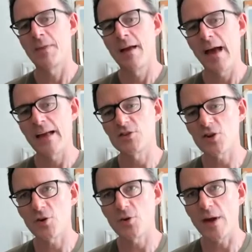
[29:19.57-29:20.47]
And
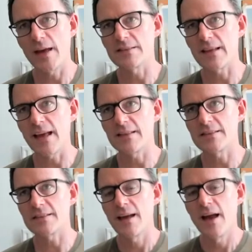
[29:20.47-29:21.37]
so
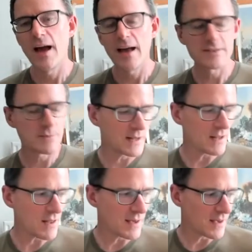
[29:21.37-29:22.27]
it's a bit
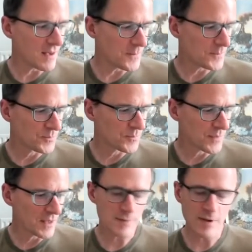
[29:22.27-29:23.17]
like
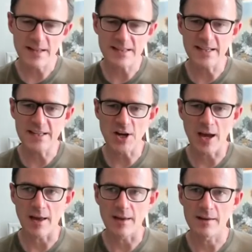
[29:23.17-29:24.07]

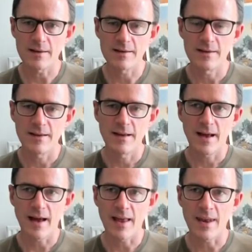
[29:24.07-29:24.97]
DJing.
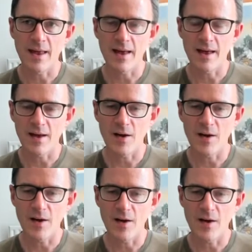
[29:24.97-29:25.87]
And
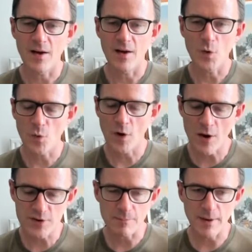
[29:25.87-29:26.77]
when I was in
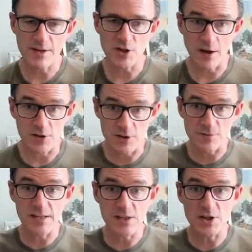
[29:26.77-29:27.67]
Beijing, I used to
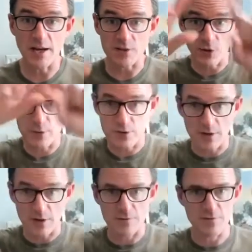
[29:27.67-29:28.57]
VJ. So I was doing the
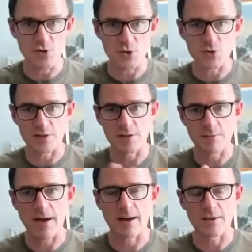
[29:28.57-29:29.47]
visuals in the
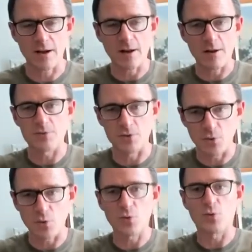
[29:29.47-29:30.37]
back of the clubs on the
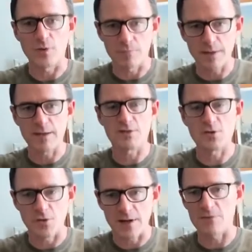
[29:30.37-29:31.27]
wall, the big
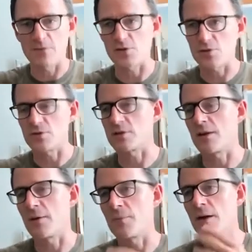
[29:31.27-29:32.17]
screen visuals. And
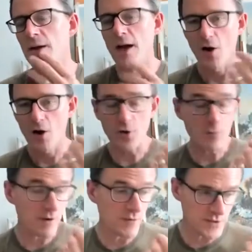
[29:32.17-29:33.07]
a lot of
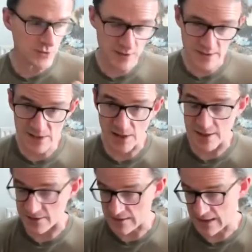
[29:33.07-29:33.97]
my friends were
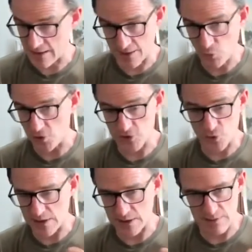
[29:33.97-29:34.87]
DJs. And then I watched
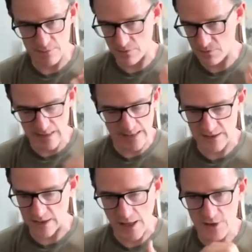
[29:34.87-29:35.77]
all these
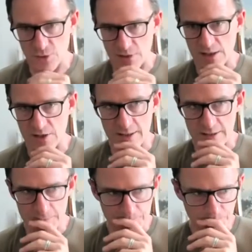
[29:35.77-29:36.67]
international
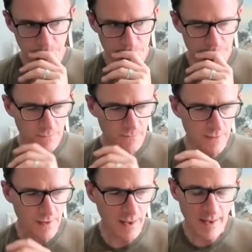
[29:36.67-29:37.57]
DJs.
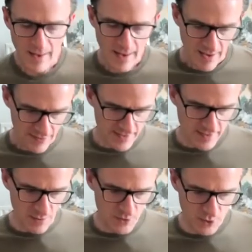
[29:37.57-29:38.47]
And they'd
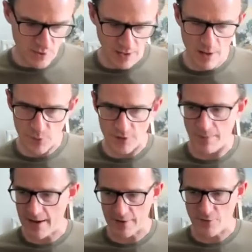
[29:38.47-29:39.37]
come to a club with a
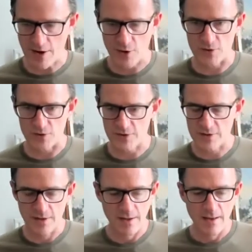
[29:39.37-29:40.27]
bag of
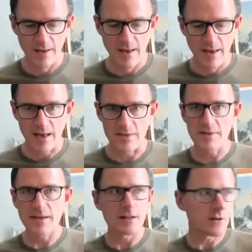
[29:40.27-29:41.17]
records. And then
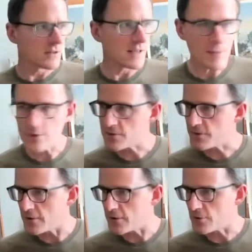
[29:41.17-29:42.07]
they'd look at the
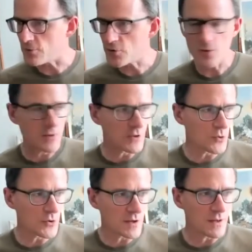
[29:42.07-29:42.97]
atmosphere in the room and the
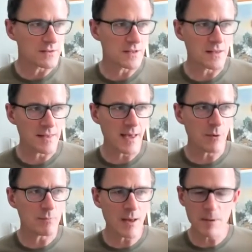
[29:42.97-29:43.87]
audience. And then they
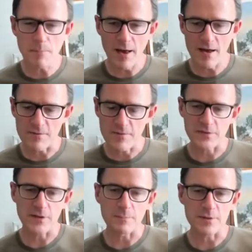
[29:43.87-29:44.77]
would maybe play
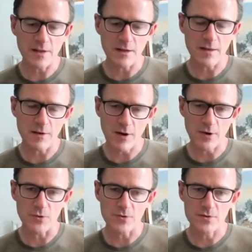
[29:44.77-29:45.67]
50% of their
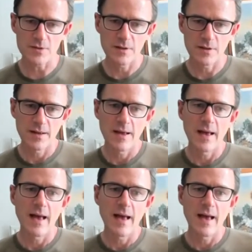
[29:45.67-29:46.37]
records. And